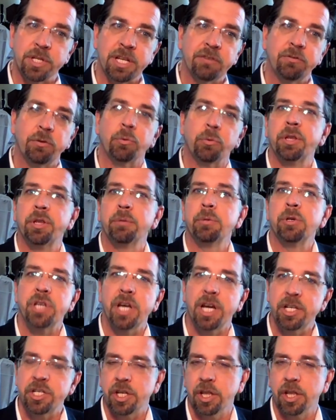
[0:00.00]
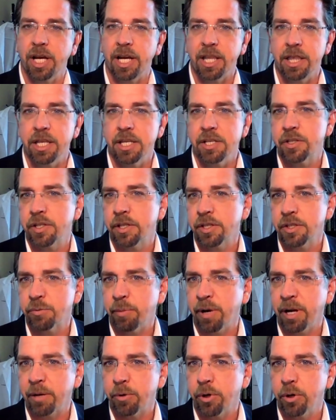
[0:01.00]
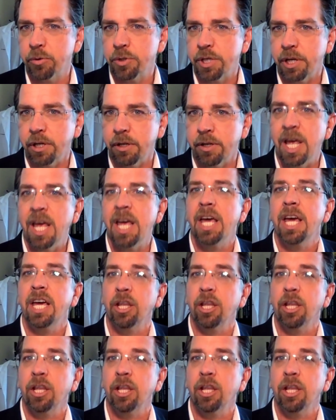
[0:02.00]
and even with a mutation like this in the spike protein,